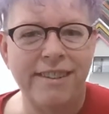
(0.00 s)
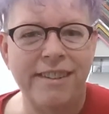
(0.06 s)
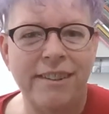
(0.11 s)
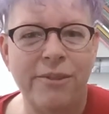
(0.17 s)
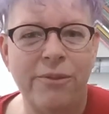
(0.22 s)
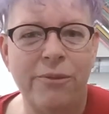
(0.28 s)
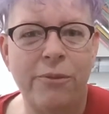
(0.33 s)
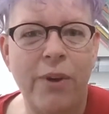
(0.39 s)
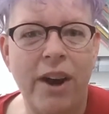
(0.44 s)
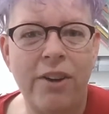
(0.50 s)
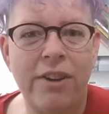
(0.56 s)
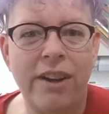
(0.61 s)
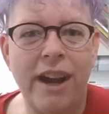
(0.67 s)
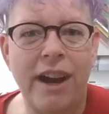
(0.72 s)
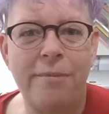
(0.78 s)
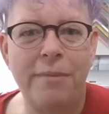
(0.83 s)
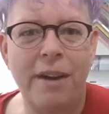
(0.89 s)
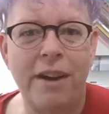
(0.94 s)

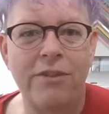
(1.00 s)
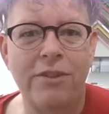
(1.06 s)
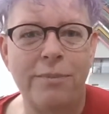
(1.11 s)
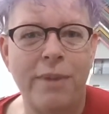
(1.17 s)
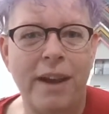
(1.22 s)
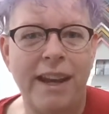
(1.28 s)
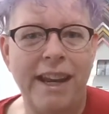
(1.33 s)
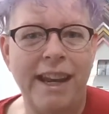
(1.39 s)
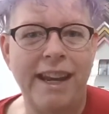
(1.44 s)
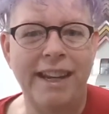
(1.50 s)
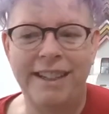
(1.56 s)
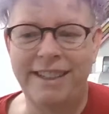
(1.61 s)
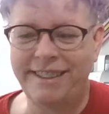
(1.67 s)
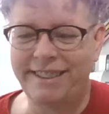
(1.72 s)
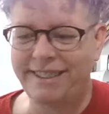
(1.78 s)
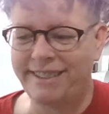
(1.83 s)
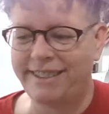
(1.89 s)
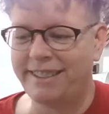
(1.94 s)
Welcome, everybody.
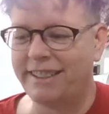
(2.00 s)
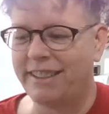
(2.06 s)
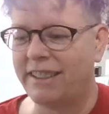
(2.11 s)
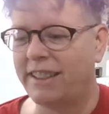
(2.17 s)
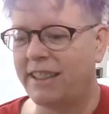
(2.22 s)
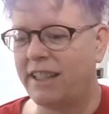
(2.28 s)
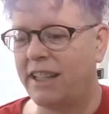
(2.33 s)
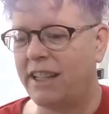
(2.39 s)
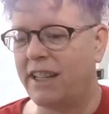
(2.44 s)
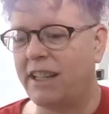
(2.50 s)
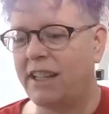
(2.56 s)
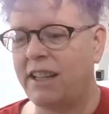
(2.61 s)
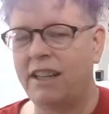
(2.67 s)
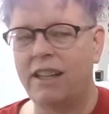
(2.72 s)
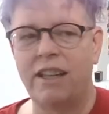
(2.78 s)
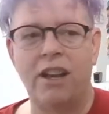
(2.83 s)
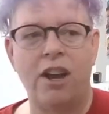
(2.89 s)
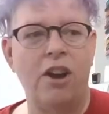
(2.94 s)

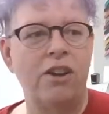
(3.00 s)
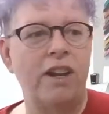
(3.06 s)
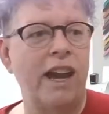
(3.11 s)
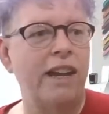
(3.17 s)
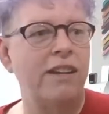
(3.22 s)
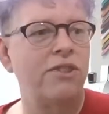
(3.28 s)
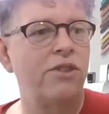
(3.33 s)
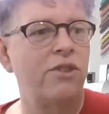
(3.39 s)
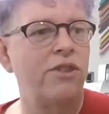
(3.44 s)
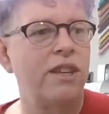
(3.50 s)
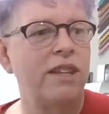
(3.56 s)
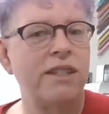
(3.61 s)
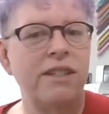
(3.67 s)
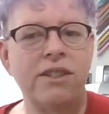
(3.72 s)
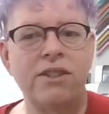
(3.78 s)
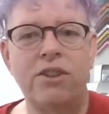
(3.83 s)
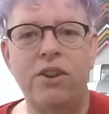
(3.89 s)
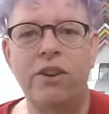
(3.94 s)
Okay, so this
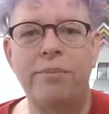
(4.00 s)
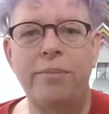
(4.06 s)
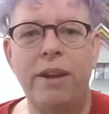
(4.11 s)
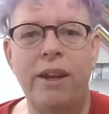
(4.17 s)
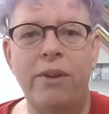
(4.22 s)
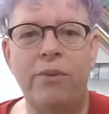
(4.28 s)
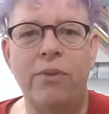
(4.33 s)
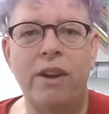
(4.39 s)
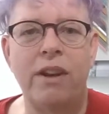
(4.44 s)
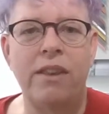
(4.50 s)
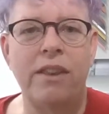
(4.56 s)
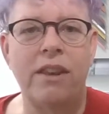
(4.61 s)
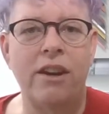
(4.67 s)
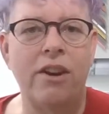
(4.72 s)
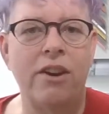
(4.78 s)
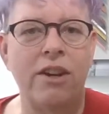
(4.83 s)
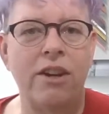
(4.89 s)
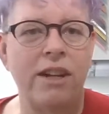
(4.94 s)
is going to be one of the
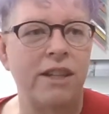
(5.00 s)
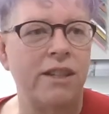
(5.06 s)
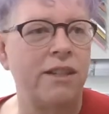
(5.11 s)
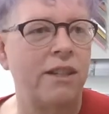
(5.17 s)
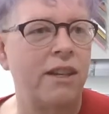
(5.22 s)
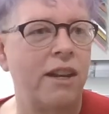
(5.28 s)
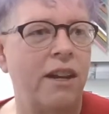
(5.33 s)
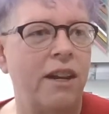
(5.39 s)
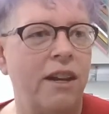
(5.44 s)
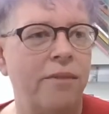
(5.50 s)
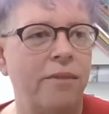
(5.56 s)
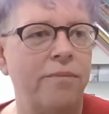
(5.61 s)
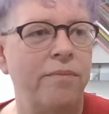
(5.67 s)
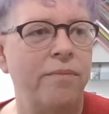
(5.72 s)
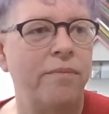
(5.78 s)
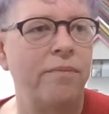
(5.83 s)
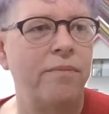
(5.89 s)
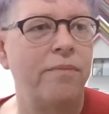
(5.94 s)
hardest
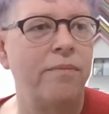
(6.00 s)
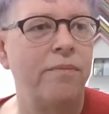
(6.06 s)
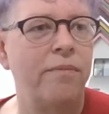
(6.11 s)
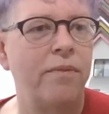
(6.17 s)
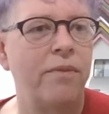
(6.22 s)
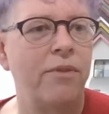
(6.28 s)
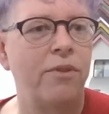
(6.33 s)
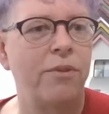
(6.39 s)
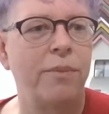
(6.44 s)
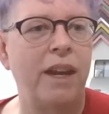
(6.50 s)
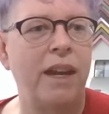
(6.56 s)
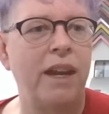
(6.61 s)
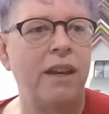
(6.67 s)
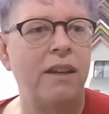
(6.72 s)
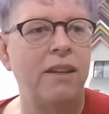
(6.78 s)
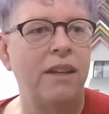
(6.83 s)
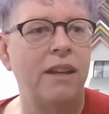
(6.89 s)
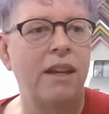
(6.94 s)
for me
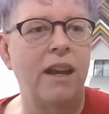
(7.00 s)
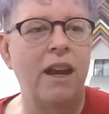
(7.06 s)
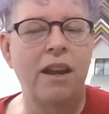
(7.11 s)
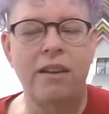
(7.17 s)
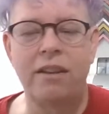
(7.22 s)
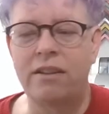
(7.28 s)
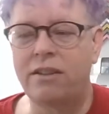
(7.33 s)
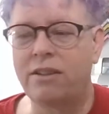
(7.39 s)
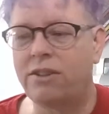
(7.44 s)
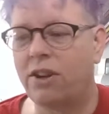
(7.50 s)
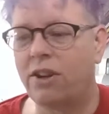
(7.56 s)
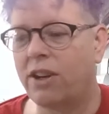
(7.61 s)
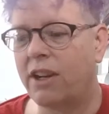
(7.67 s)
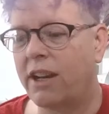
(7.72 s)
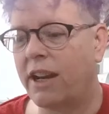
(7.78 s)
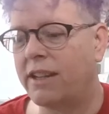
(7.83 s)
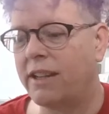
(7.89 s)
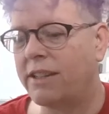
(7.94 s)
to get
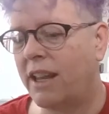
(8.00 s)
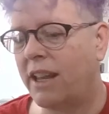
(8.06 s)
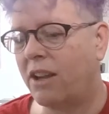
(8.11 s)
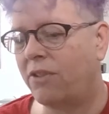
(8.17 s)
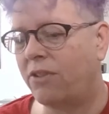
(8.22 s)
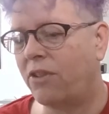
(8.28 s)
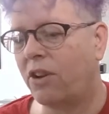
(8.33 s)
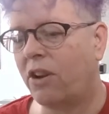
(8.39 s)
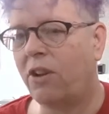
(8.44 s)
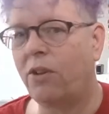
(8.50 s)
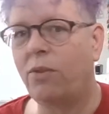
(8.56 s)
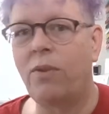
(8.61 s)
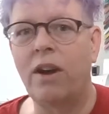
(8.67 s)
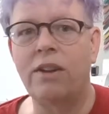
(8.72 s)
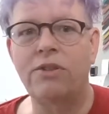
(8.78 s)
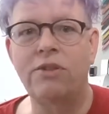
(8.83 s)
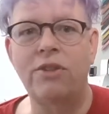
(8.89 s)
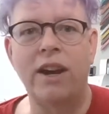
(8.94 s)
started. I sat here for a little
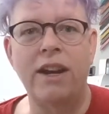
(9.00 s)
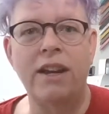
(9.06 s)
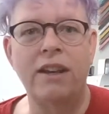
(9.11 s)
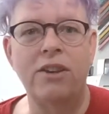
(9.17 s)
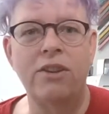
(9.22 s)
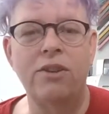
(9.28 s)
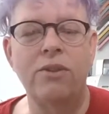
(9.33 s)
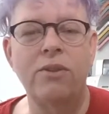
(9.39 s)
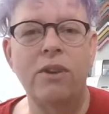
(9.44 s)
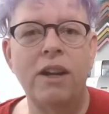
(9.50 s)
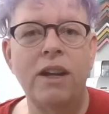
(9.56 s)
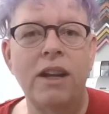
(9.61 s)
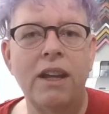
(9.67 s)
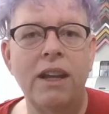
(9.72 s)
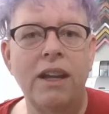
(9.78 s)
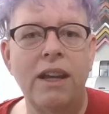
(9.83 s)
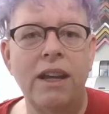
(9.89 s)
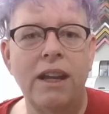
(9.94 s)
while trying to
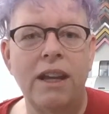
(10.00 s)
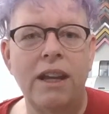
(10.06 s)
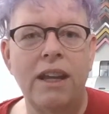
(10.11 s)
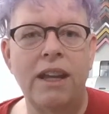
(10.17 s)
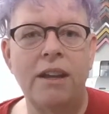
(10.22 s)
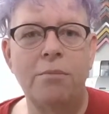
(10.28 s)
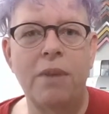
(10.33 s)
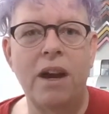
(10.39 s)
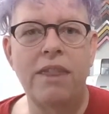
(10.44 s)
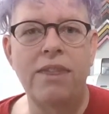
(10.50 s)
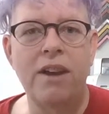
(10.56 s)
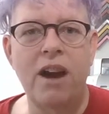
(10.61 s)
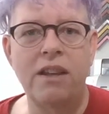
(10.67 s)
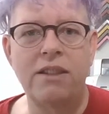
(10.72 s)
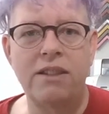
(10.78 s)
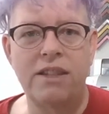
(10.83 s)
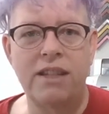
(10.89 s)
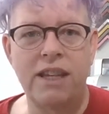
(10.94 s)
get my
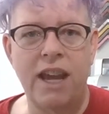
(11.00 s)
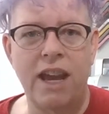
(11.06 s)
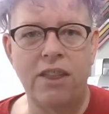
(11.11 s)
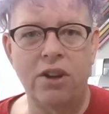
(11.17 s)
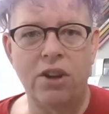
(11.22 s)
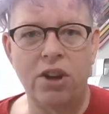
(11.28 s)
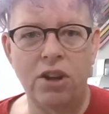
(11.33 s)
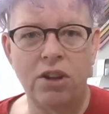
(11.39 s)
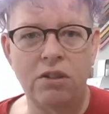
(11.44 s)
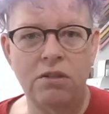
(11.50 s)
thoughts together.